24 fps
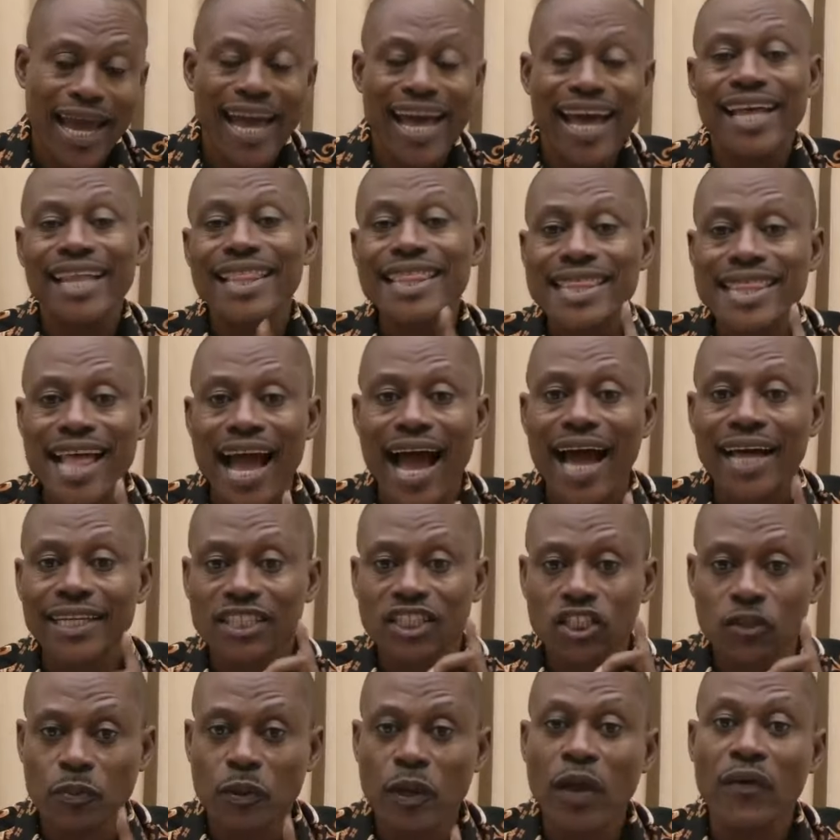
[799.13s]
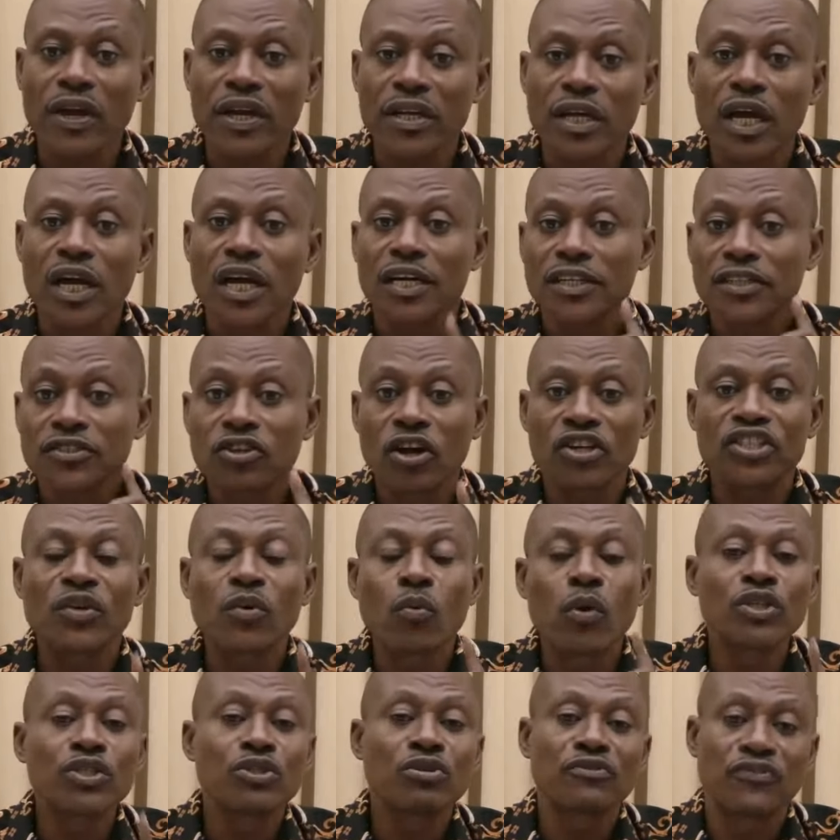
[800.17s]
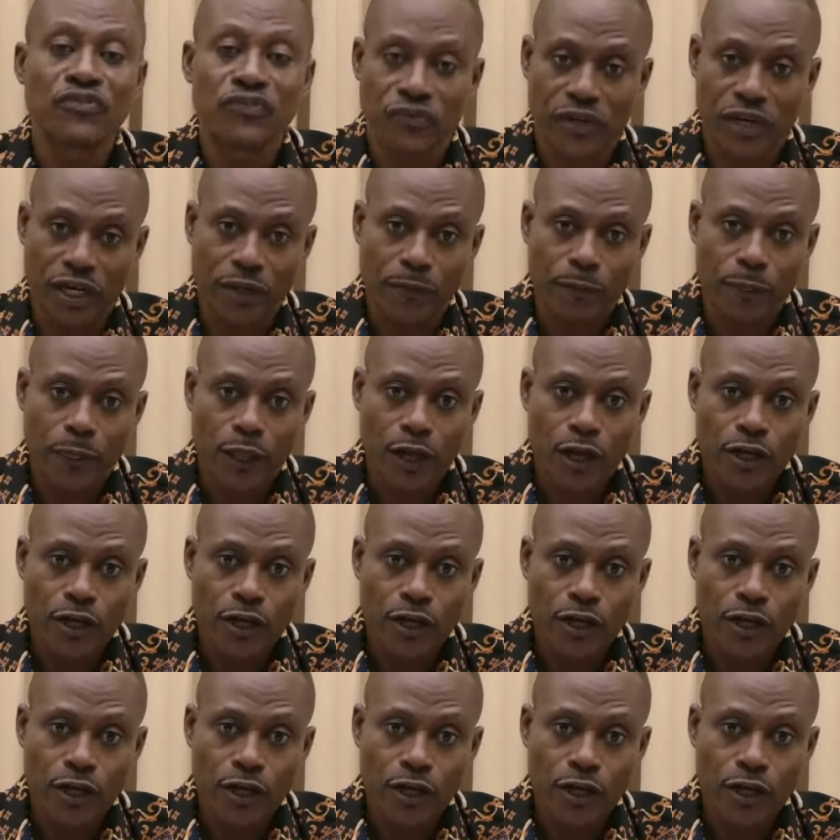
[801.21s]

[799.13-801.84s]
And that spirit doesn't want you free.